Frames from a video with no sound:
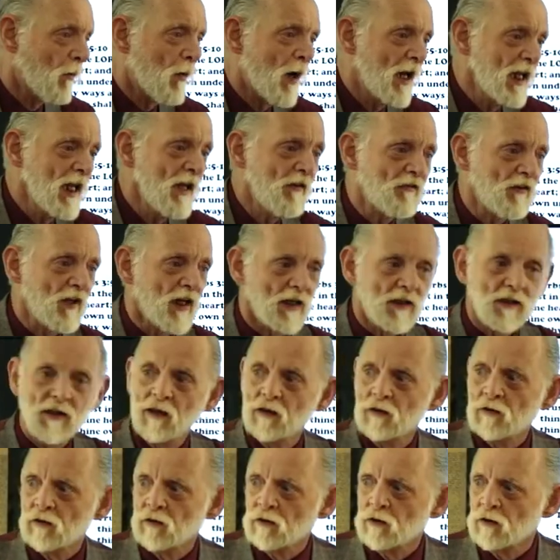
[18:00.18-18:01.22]
what is it?
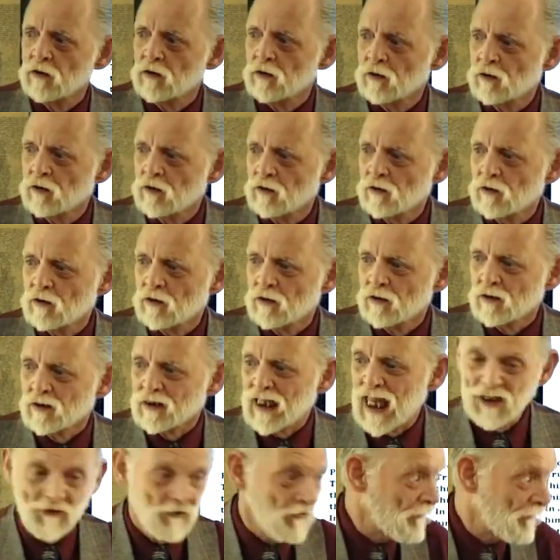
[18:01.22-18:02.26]

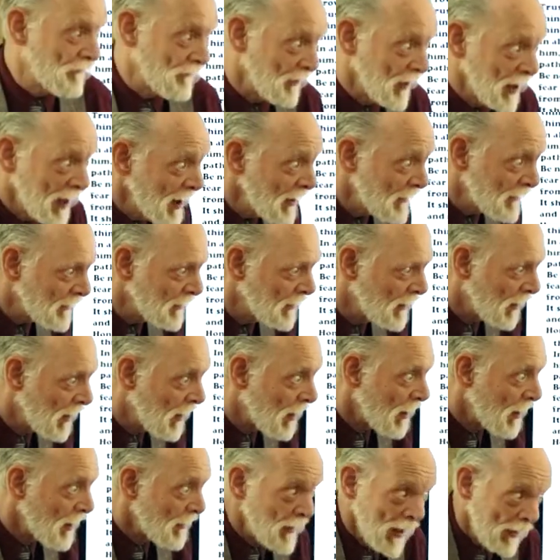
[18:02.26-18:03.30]
Can you see it?
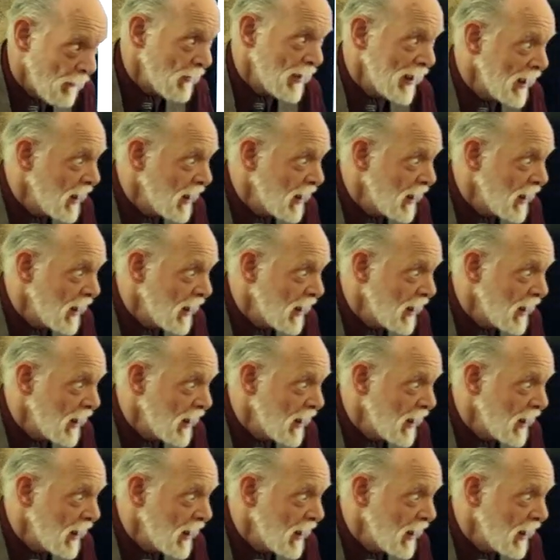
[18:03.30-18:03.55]
There it